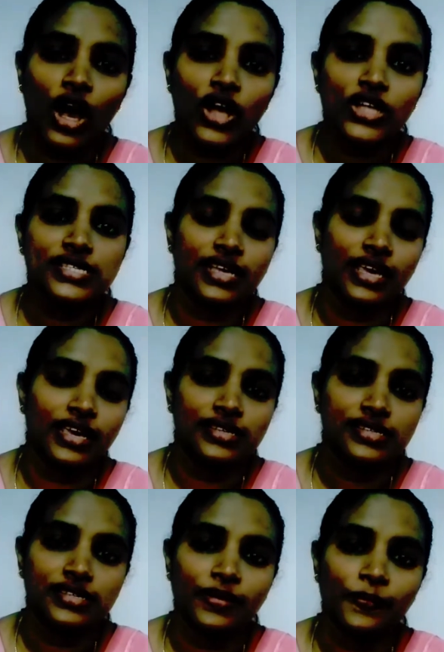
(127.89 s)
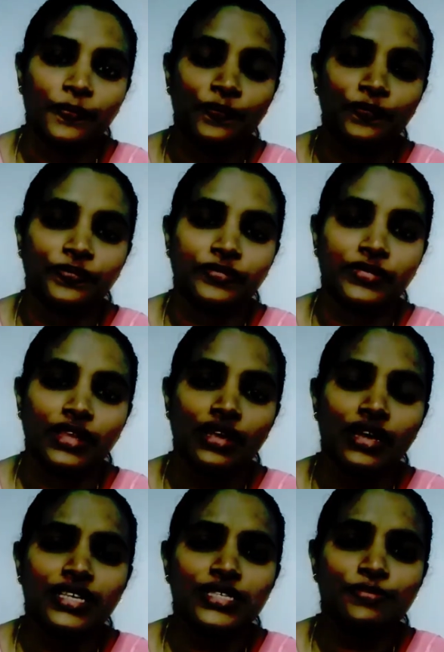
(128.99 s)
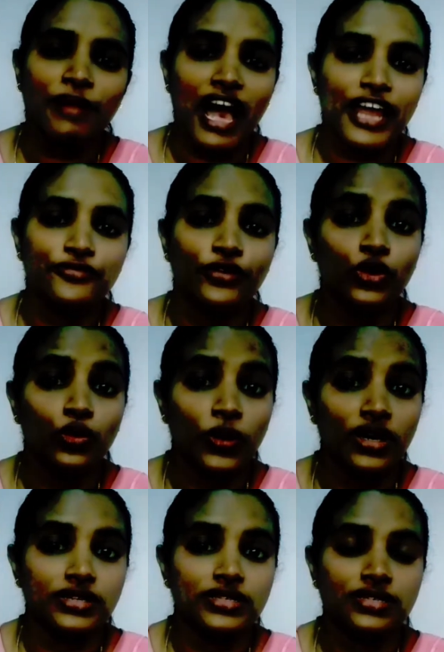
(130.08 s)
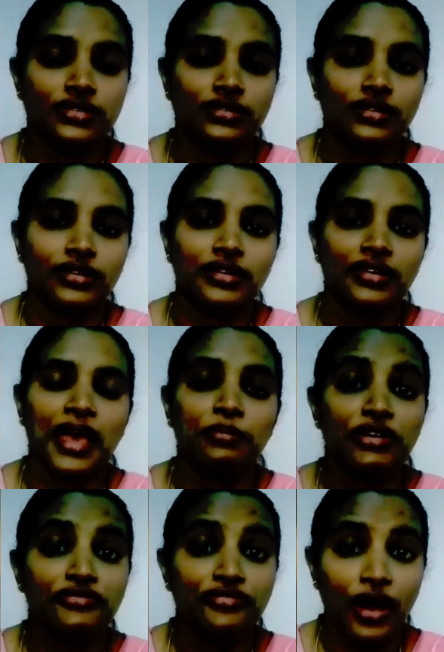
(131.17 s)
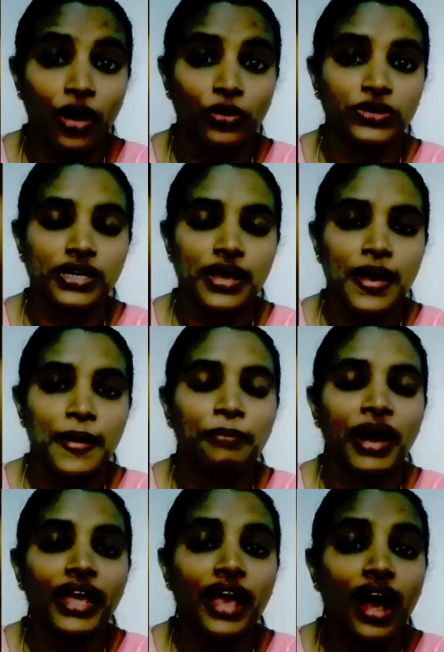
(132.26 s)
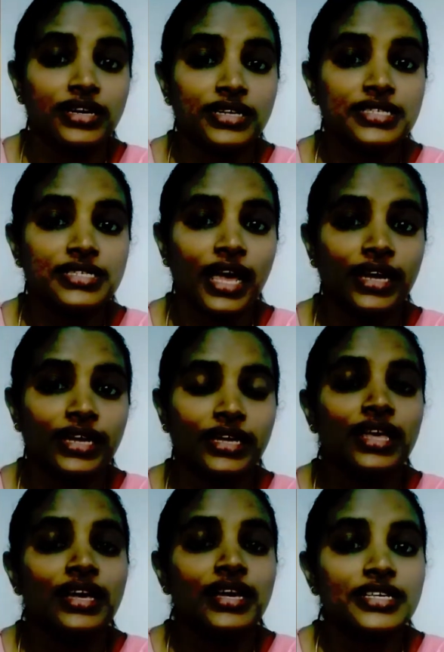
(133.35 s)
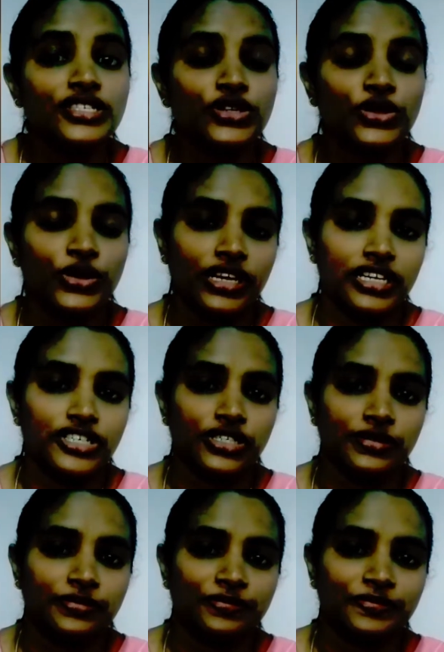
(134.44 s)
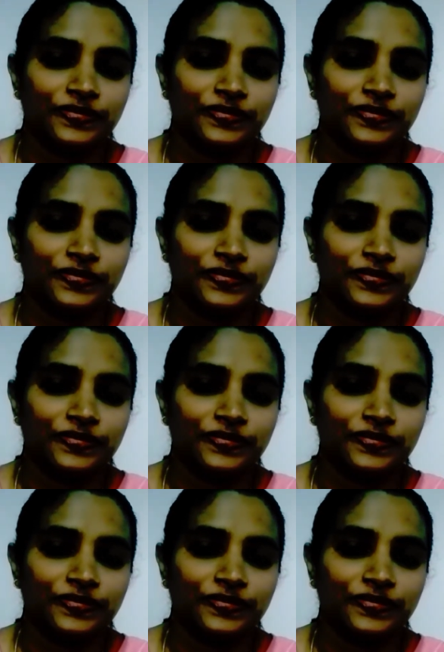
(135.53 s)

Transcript: God says, His manifold works can be found by understanding His creation.